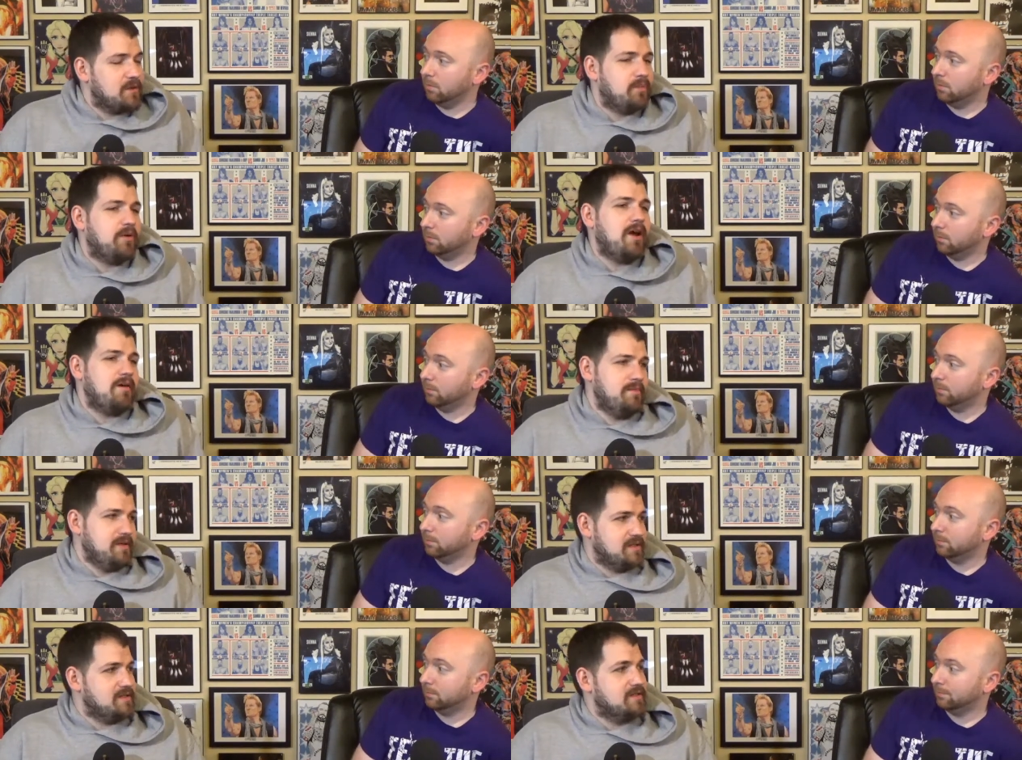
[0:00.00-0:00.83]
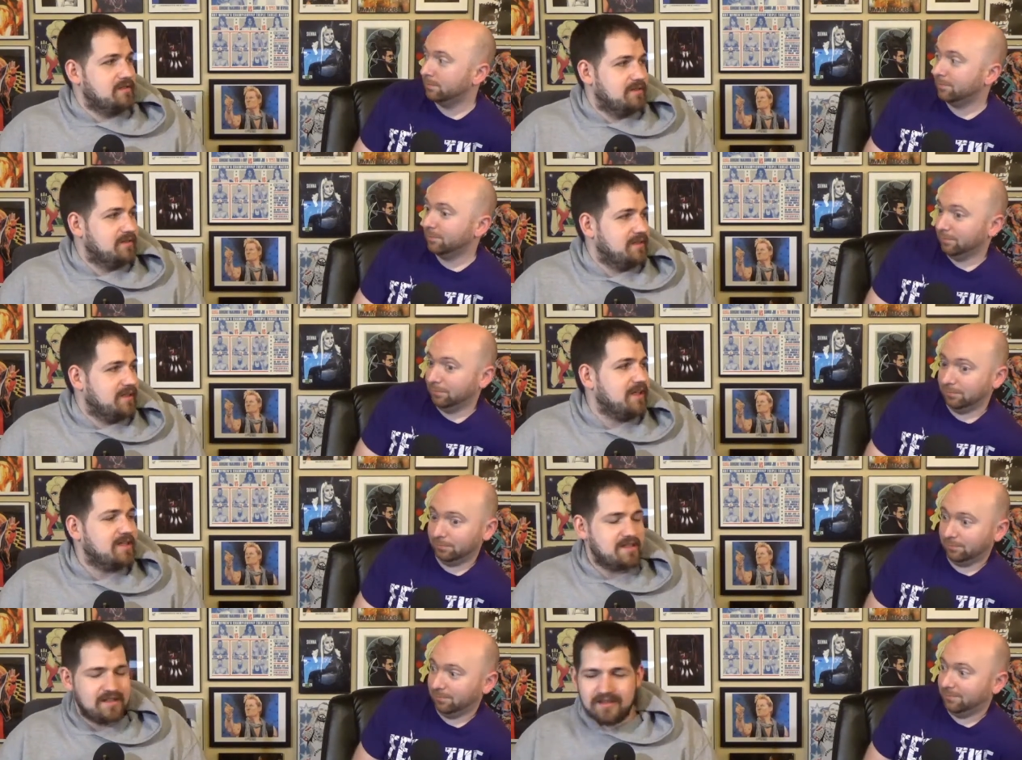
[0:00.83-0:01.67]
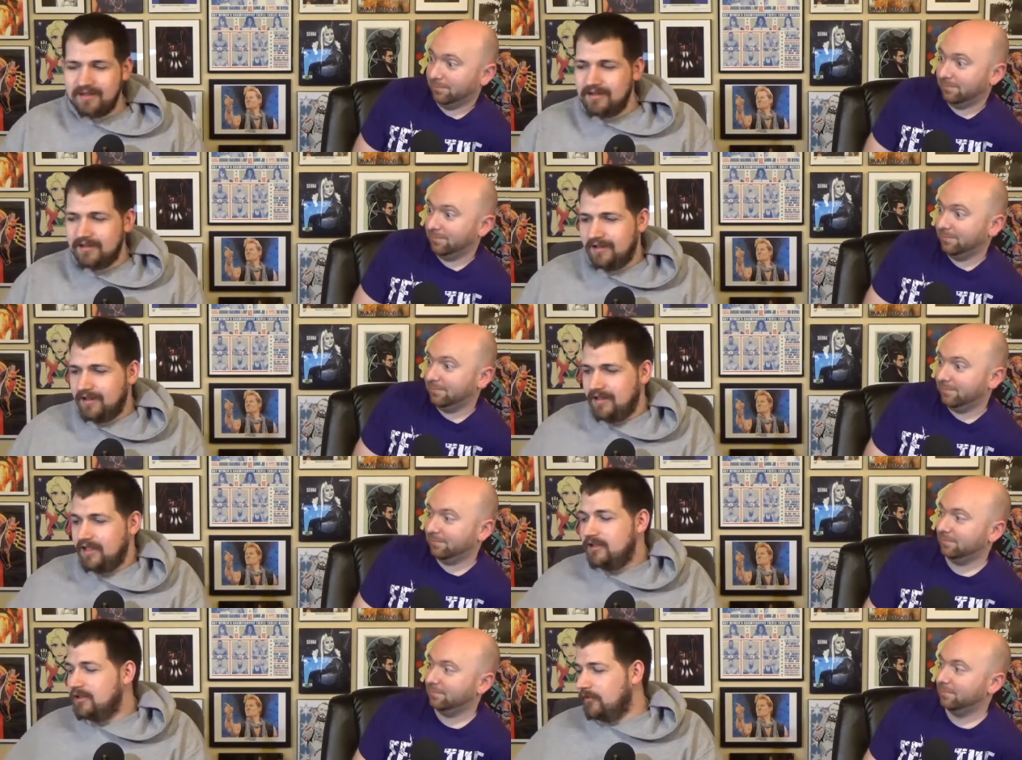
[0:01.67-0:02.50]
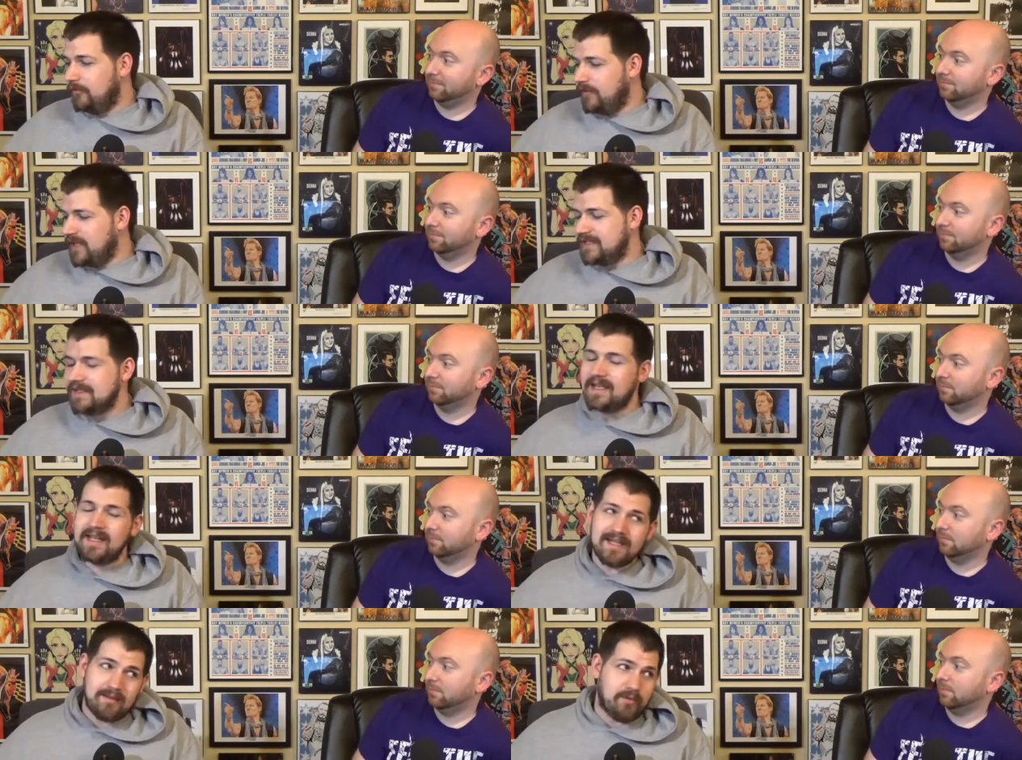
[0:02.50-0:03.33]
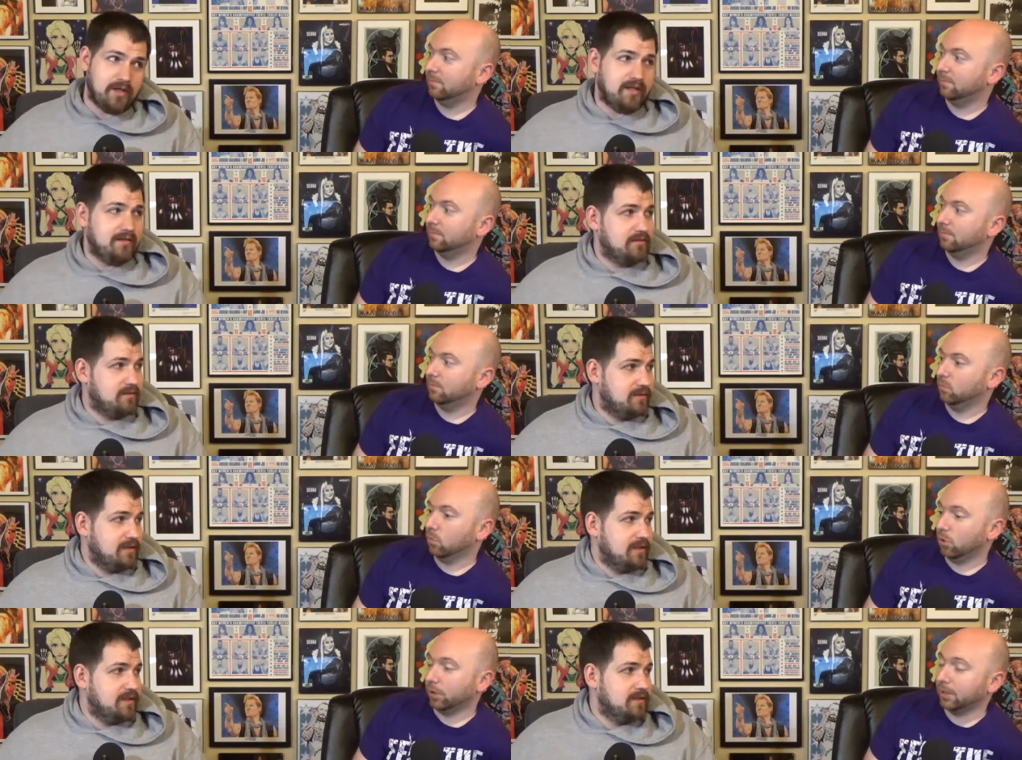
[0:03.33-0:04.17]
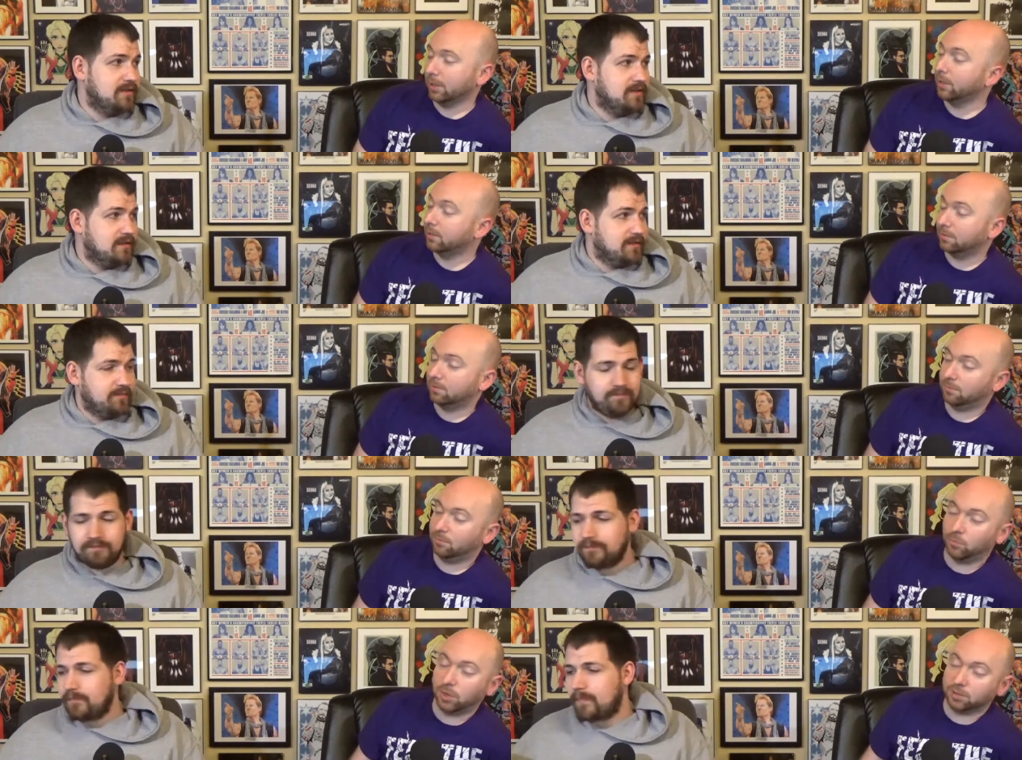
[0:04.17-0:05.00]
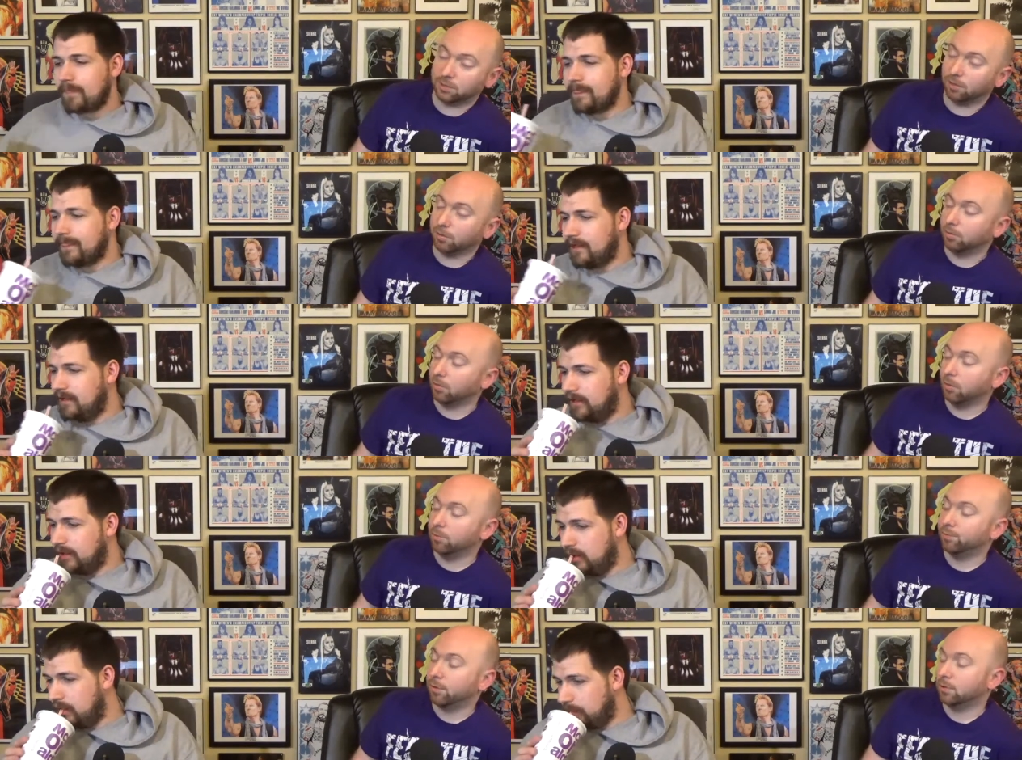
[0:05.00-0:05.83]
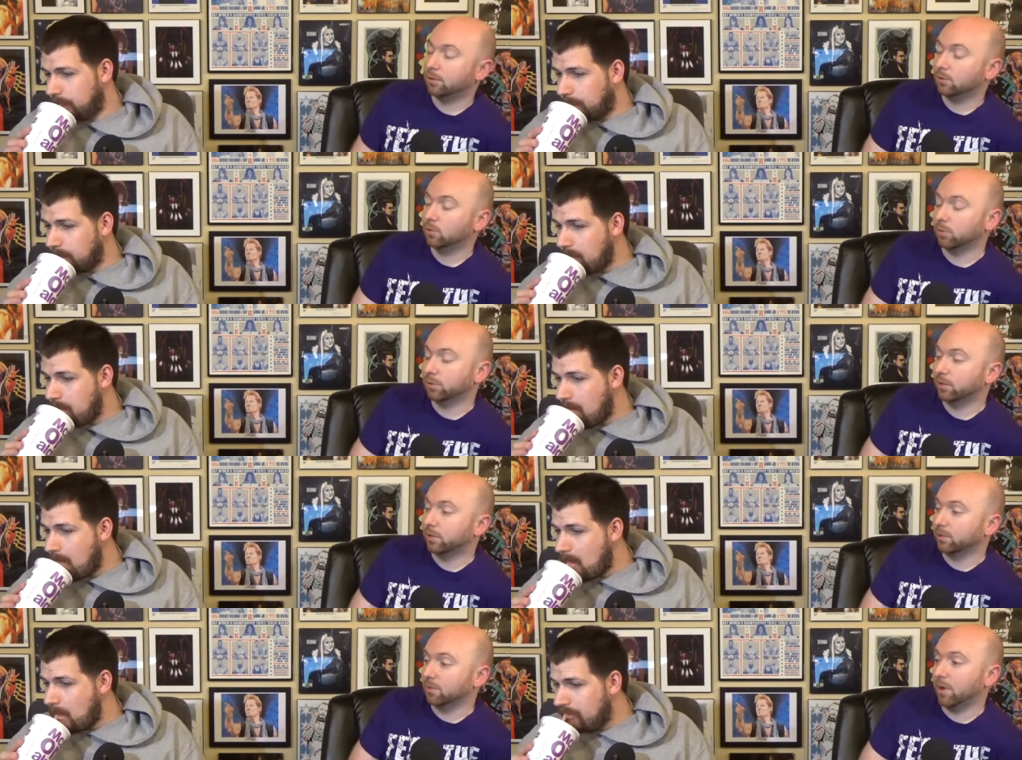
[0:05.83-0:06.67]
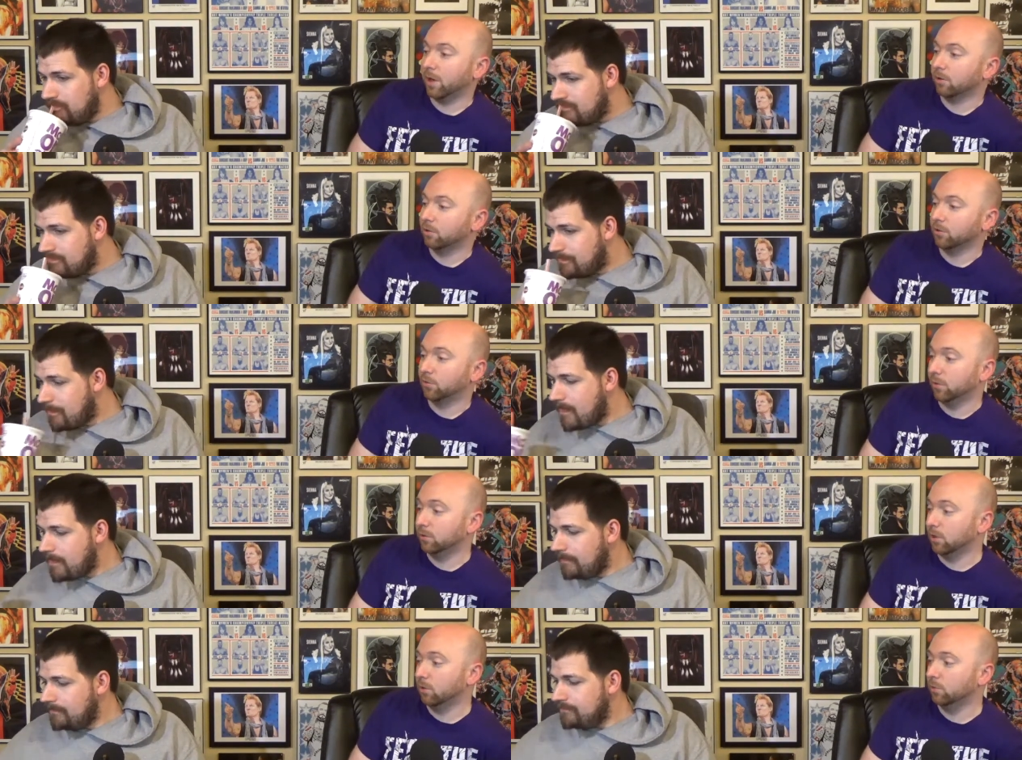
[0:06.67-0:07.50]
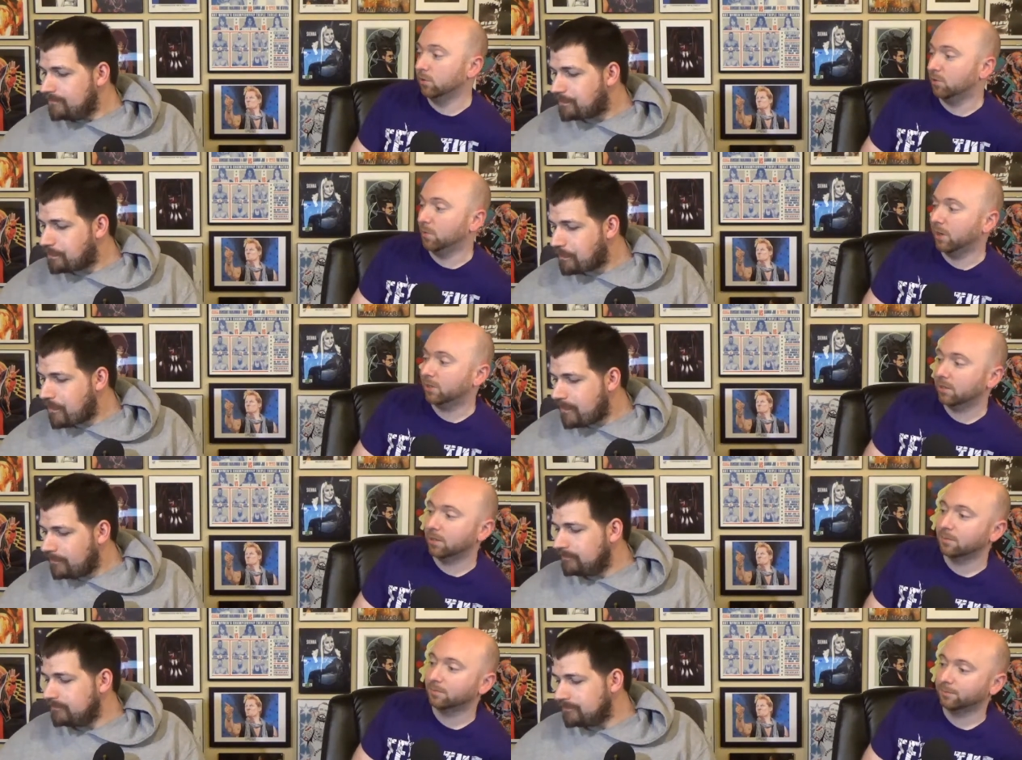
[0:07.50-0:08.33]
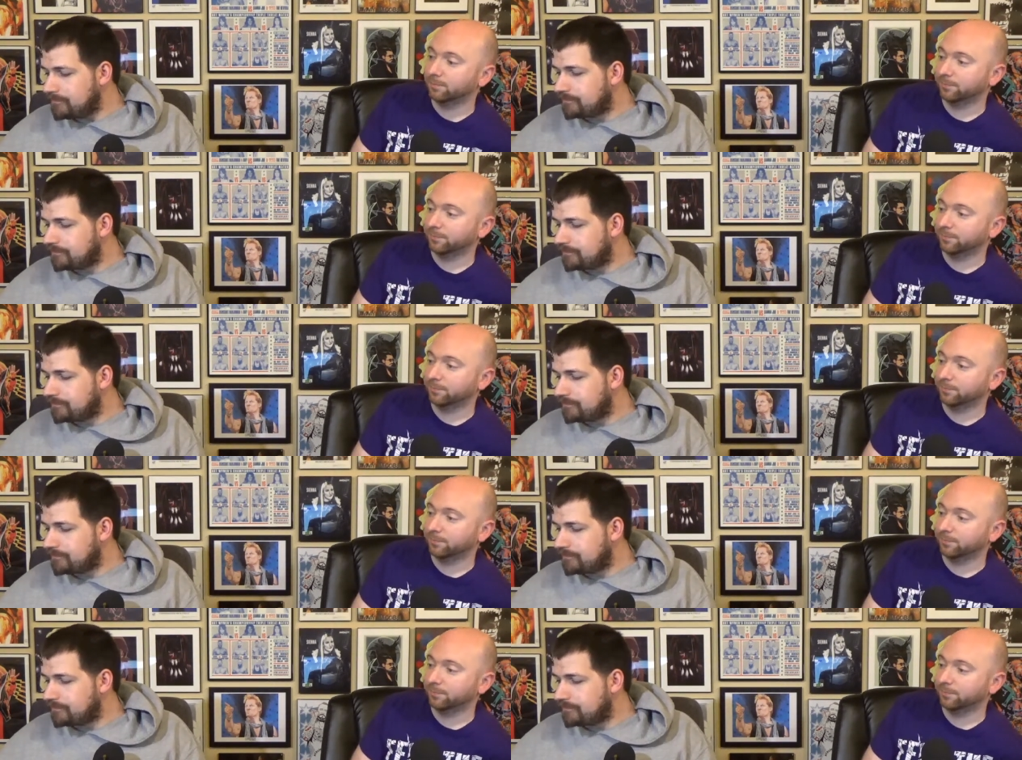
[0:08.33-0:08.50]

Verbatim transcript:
Speaker 1: the problem is. That's he could have faced anybody.
Speaker 2: Well, I get it, guess their thought process was it doesn't matter because Finn's going to SmackDown.